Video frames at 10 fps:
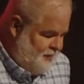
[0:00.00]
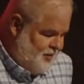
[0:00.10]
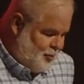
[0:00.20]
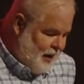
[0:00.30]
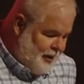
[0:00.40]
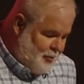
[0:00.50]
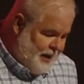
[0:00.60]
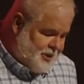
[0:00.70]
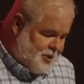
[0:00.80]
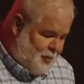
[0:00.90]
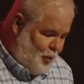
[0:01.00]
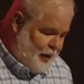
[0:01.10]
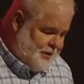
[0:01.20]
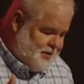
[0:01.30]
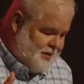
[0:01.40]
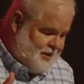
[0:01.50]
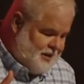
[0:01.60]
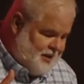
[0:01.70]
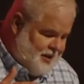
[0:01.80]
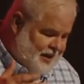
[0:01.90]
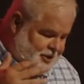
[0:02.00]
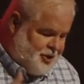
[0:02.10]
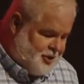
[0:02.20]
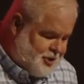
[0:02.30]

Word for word: The writer makes the point that just